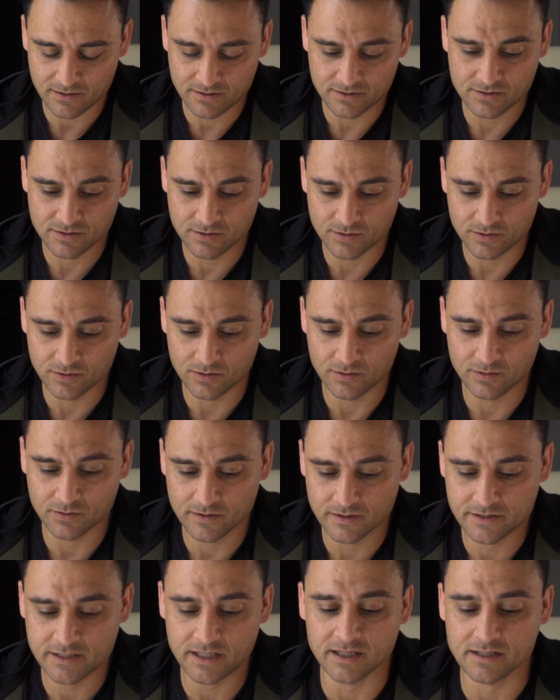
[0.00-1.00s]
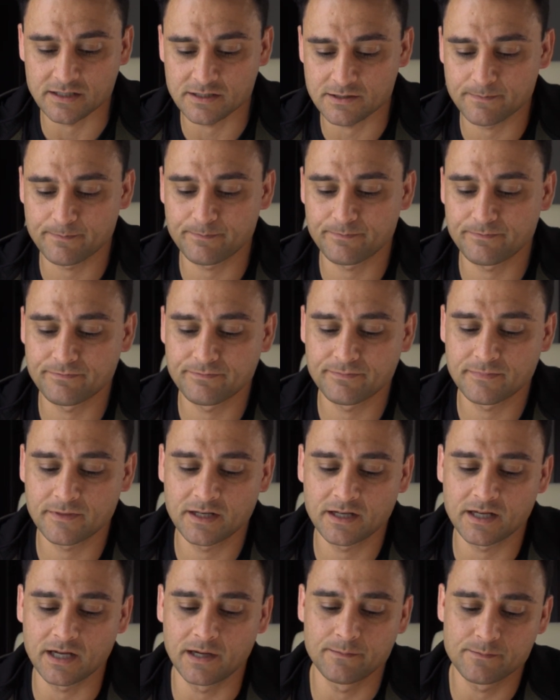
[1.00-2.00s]
to the text.
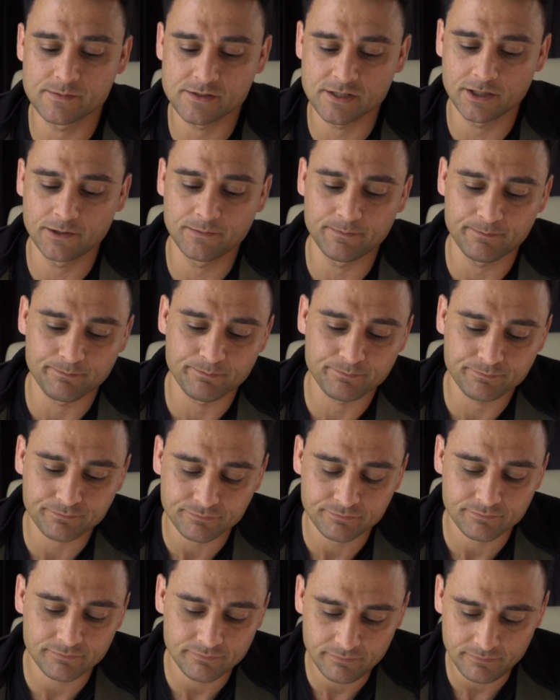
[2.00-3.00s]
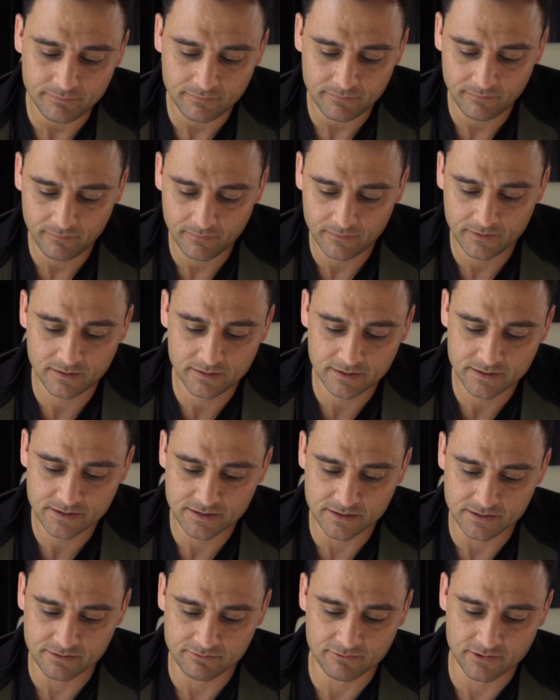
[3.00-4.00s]
Okay, so let's
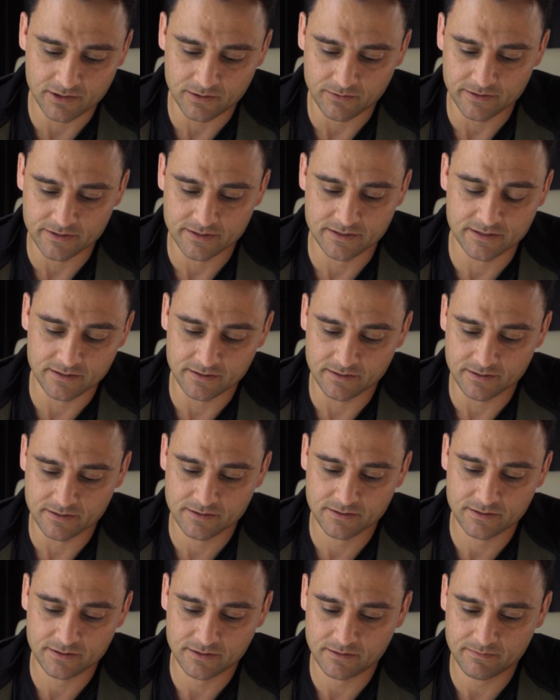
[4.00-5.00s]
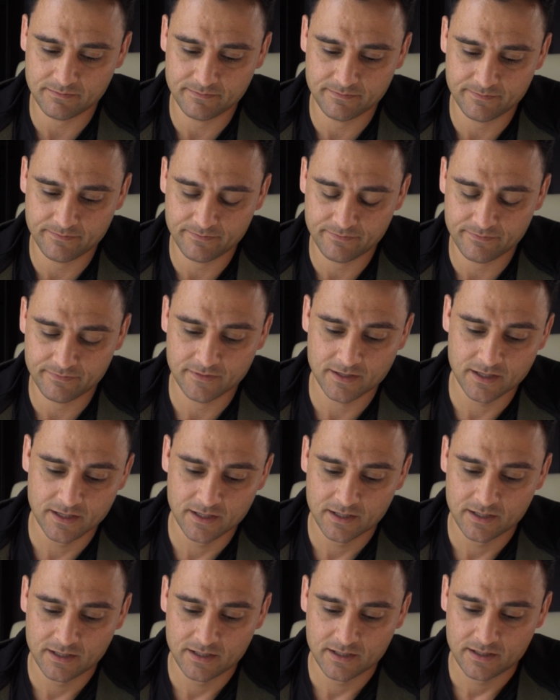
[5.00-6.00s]
just roll this to the top.
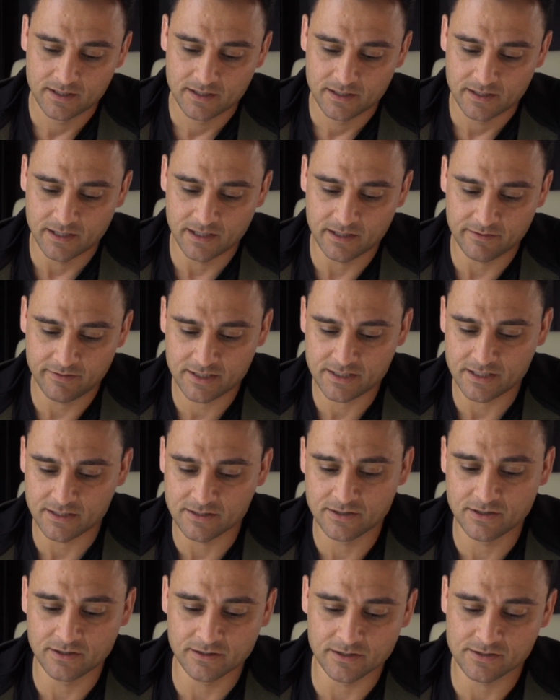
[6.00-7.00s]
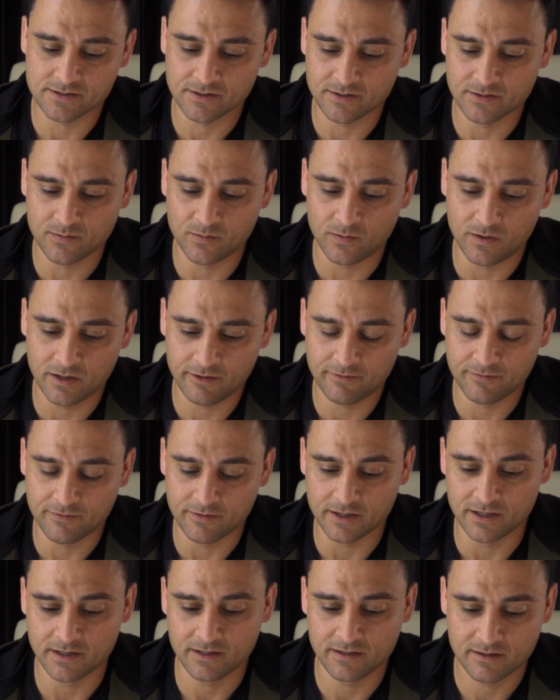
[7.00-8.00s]
Now I've actually turned this on the
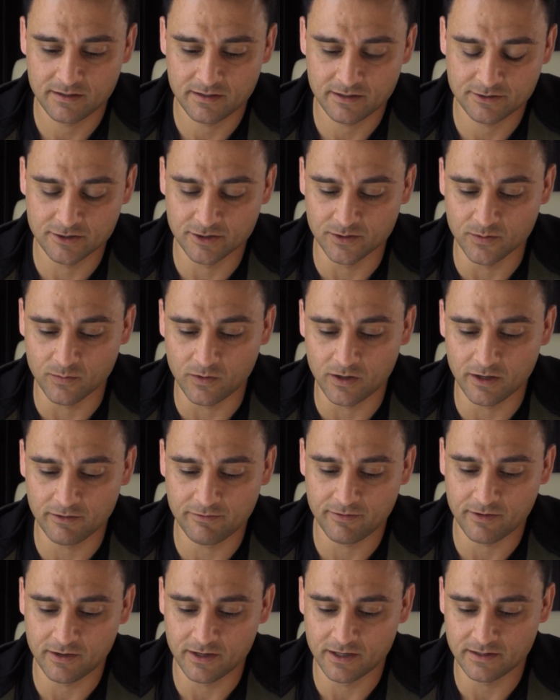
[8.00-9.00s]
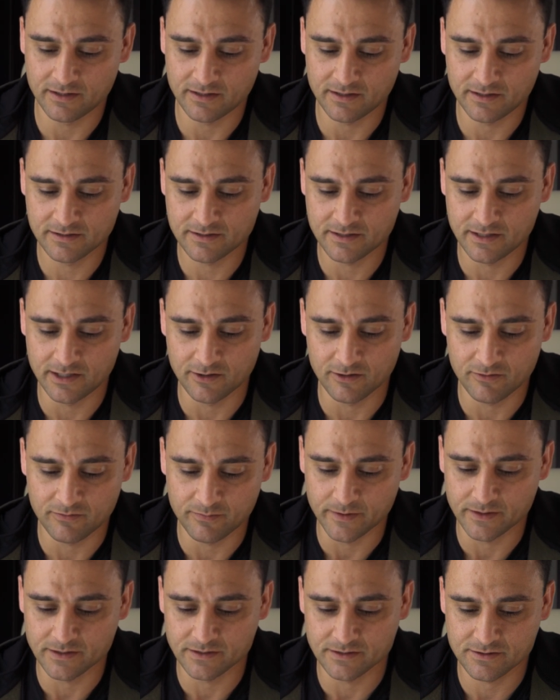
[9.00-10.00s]
Wi-Fi, turned the Wi-Fi and the internet off
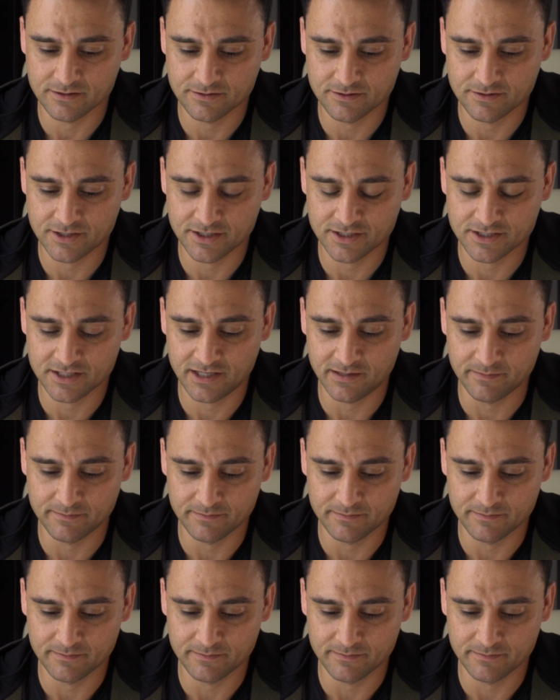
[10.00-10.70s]
because she's